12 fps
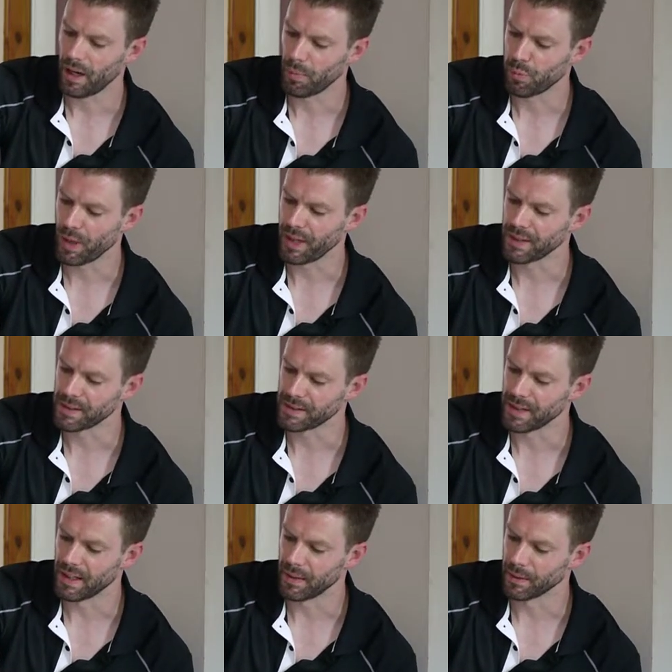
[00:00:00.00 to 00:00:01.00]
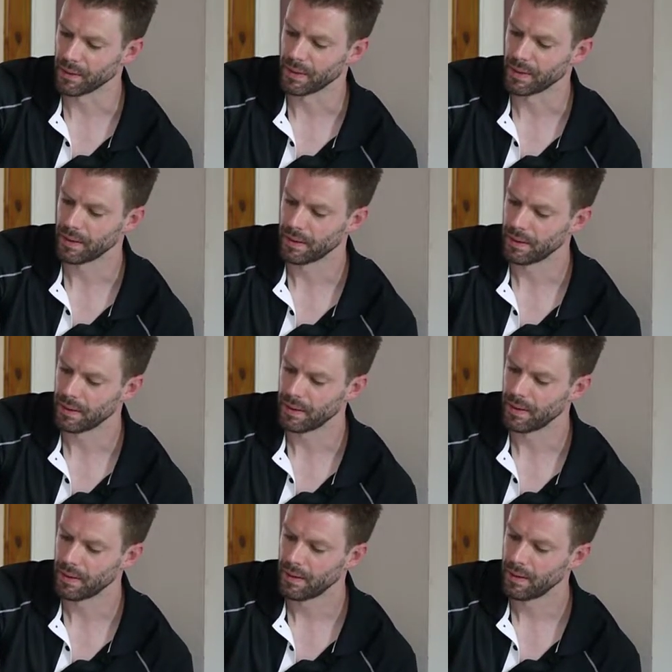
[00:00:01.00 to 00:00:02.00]
I break this down,
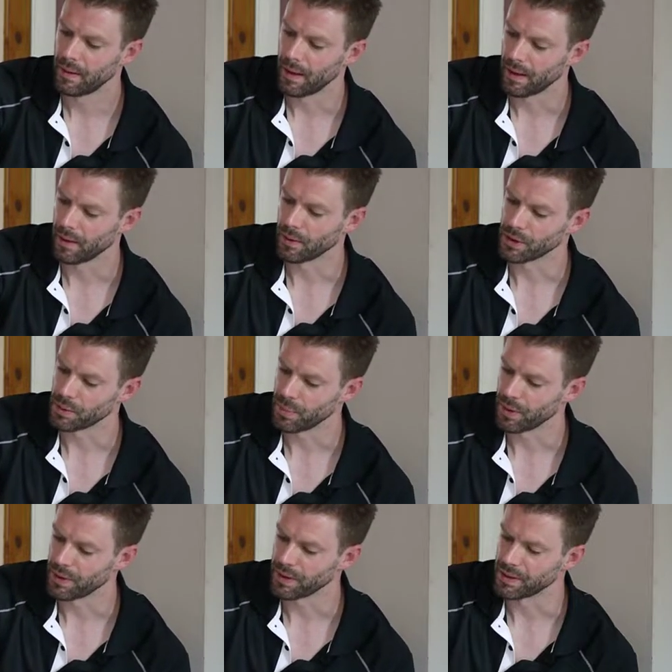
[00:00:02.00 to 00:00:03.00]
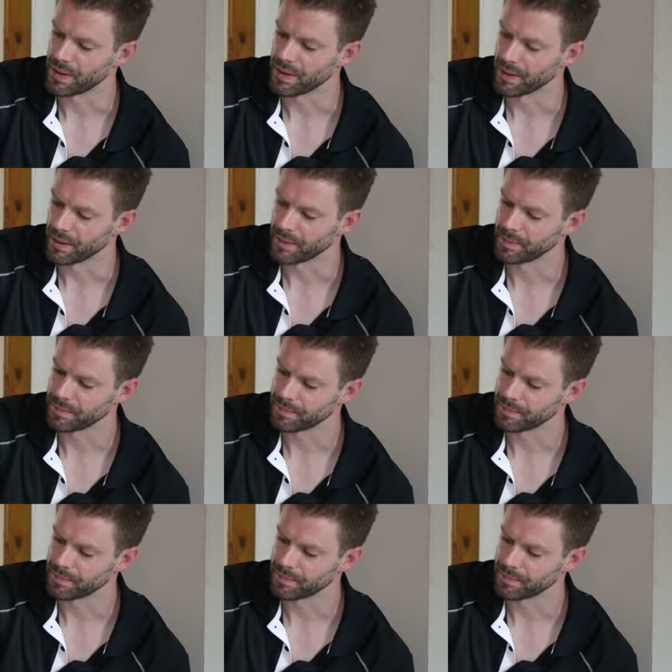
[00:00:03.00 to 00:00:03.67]
and I'll just put this here.